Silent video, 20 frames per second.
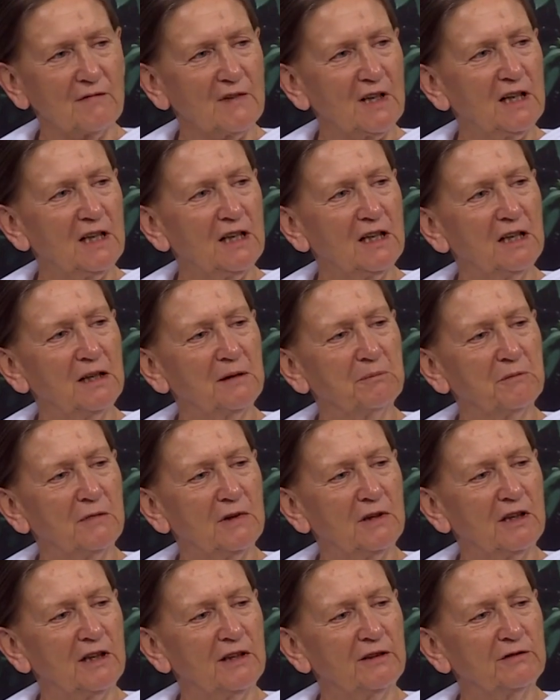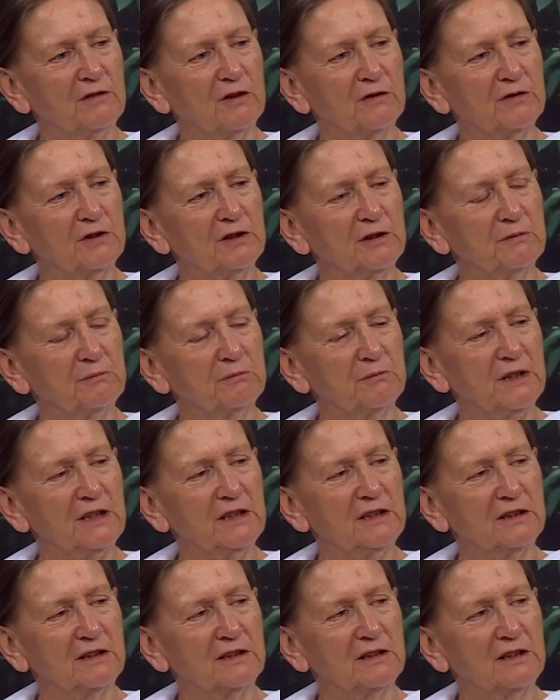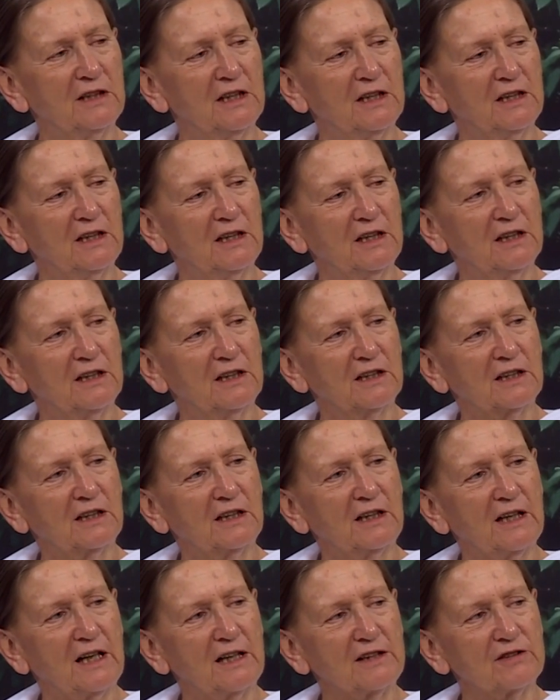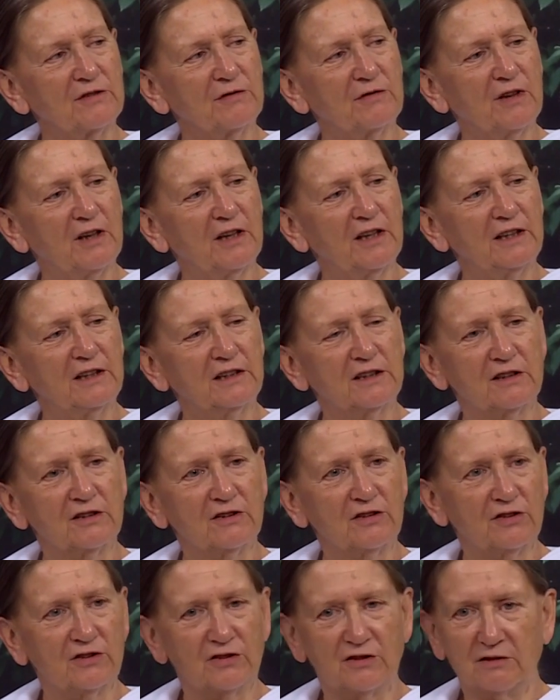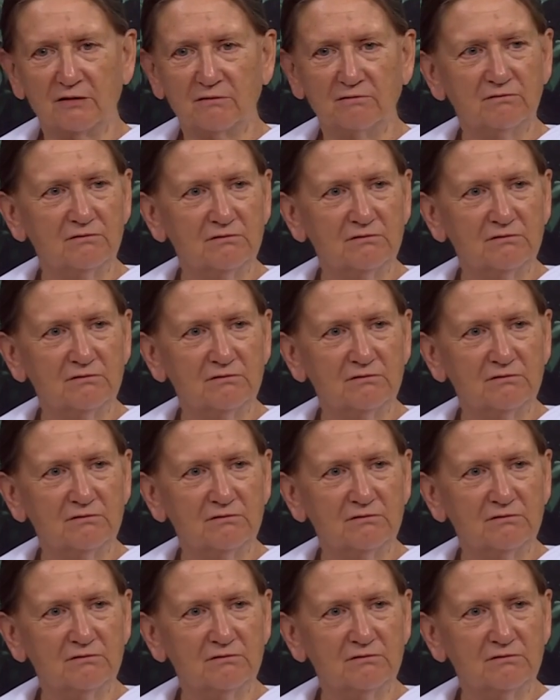I've often been classified as